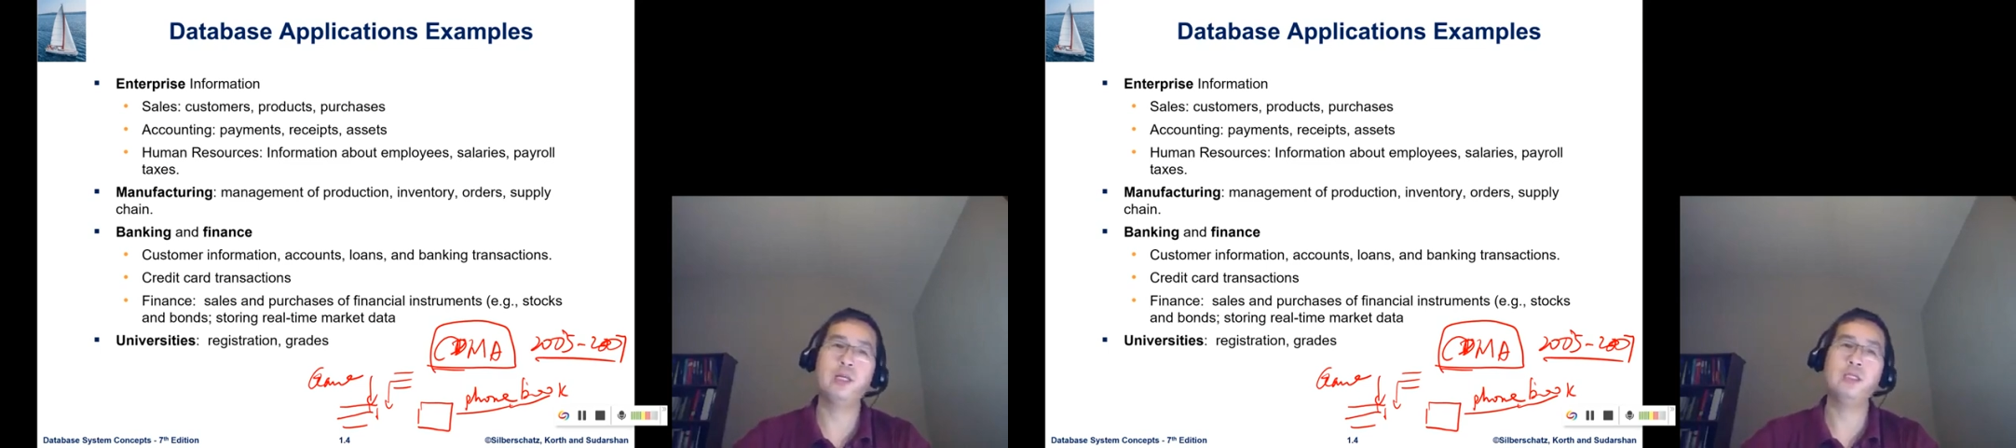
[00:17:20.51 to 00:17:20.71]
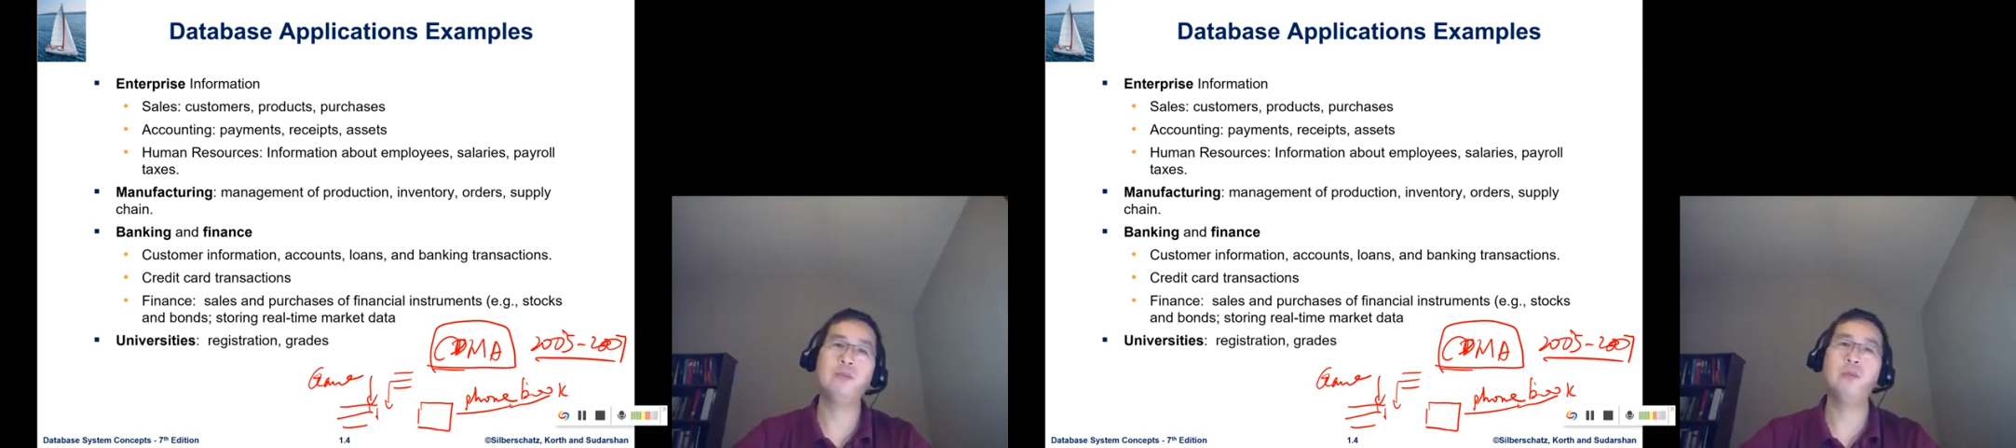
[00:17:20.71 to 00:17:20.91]

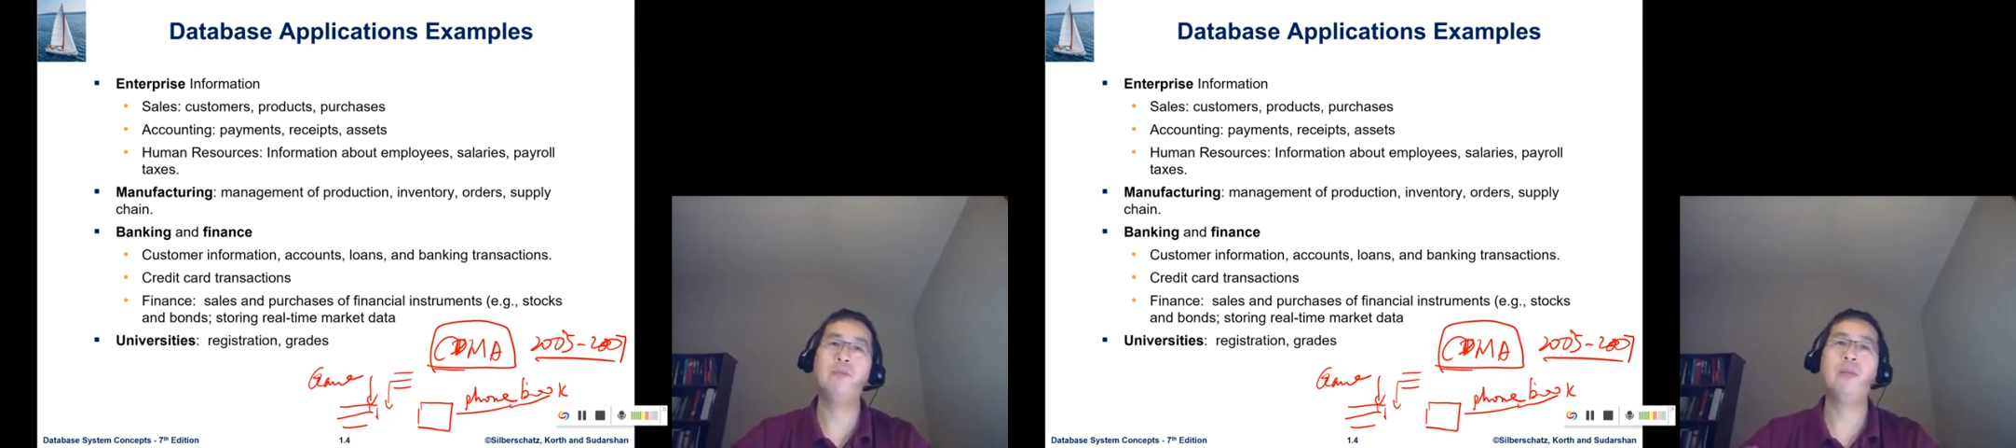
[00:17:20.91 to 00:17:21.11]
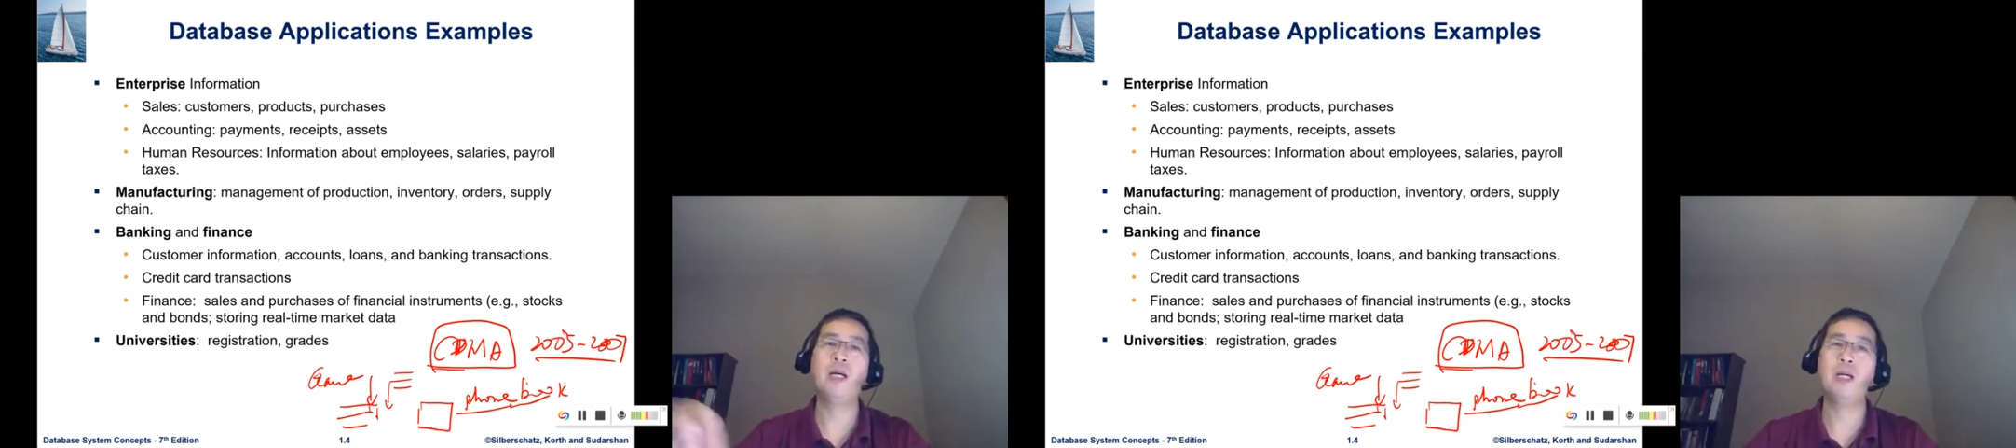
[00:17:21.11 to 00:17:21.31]
from
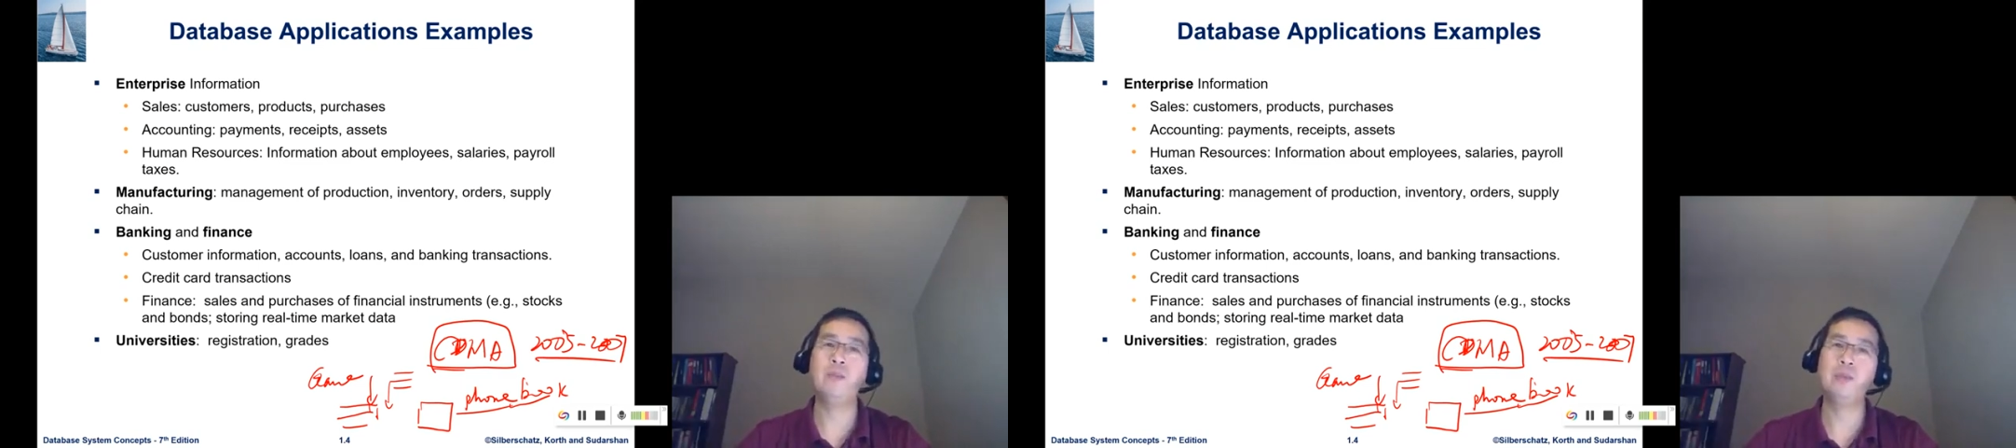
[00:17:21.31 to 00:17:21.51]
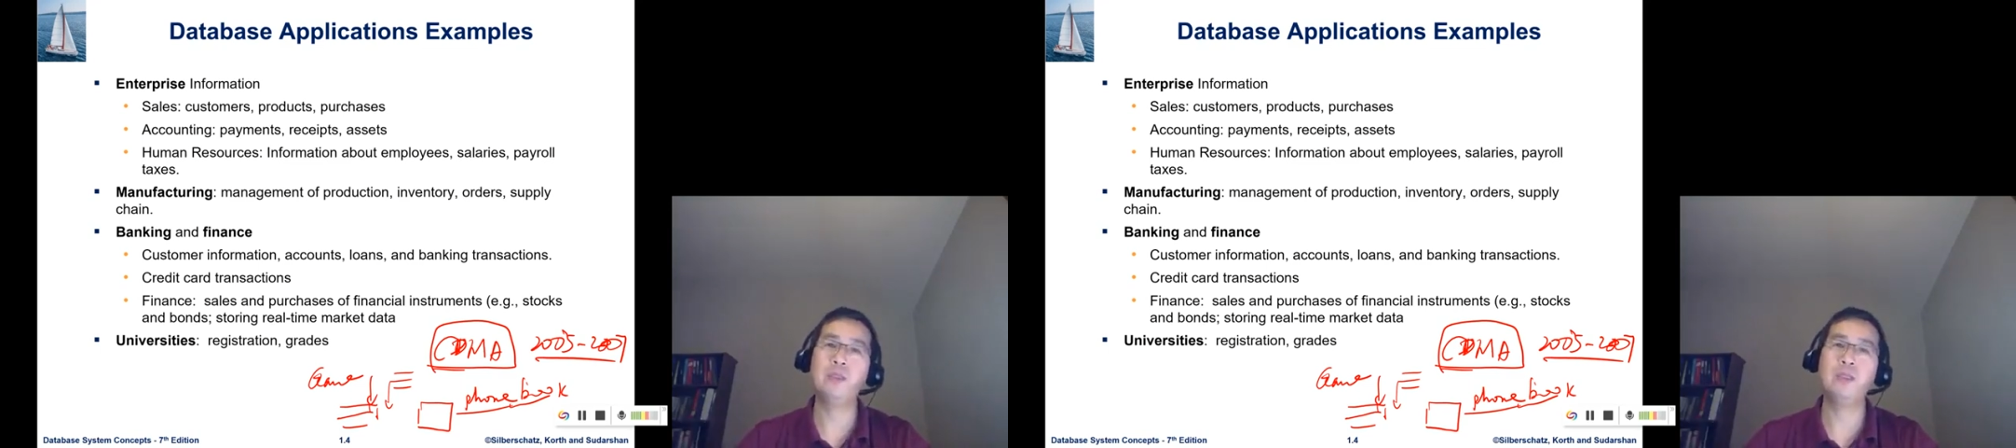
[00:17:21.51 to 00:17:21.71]
a
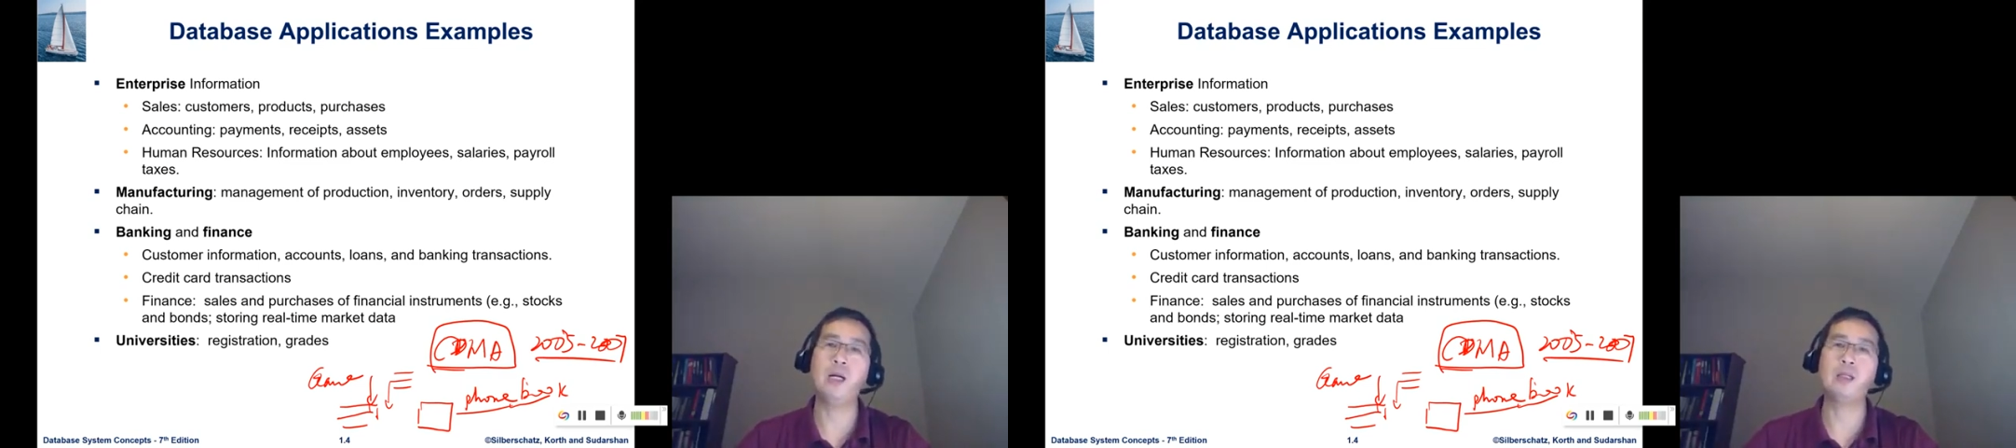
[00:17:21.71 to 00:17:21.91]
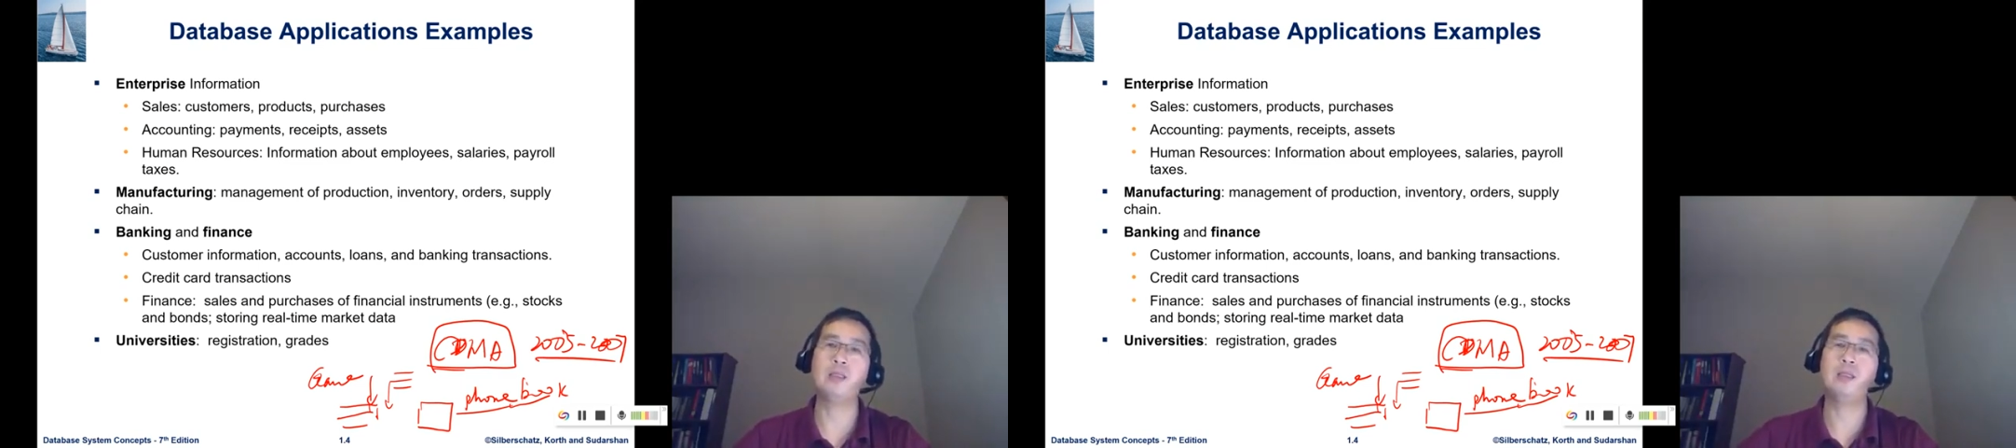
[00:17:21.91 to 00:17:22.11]
retailer
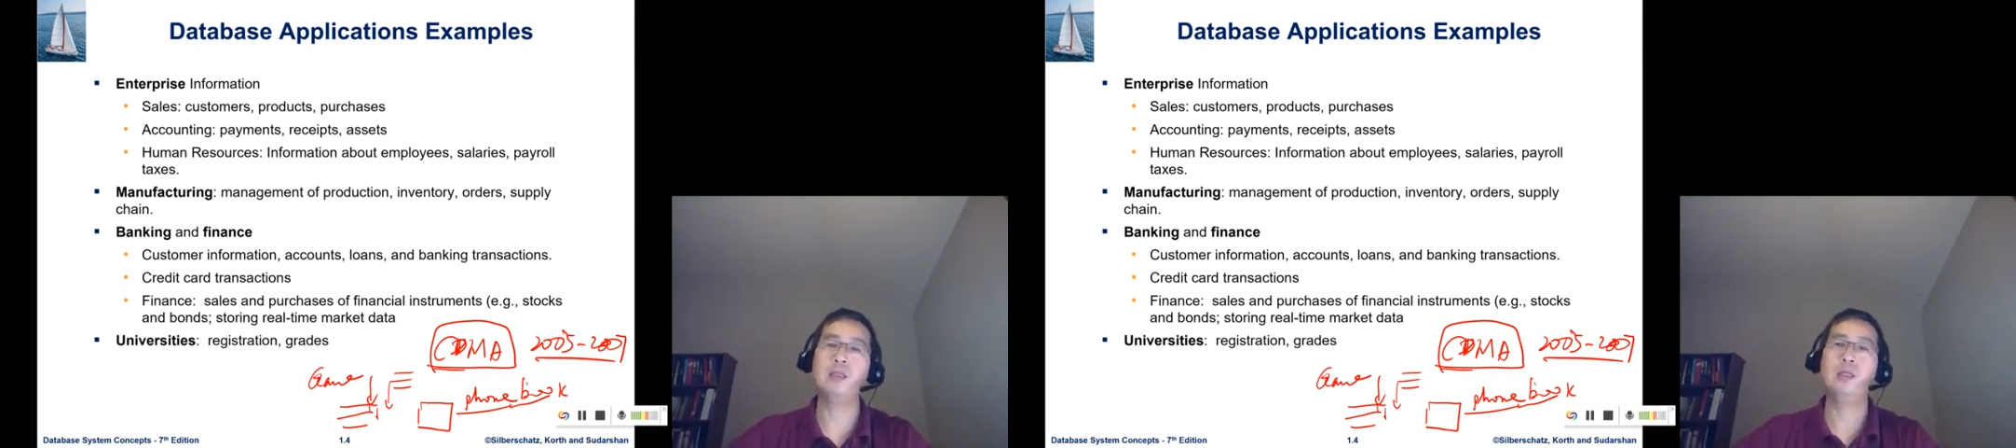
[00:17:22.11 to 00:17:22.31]
shop